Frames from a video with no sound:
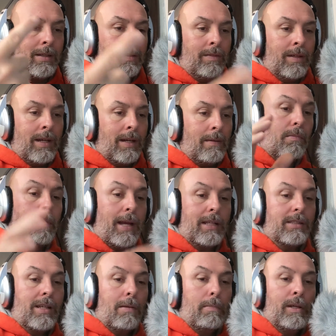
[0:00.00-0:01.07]
You've got the
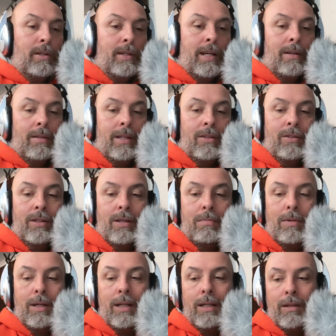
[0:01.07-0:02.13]
banks got bailed out. They took that
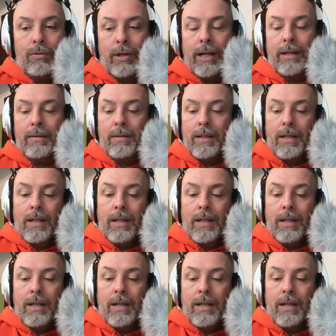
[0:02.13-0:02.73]
money. They ran.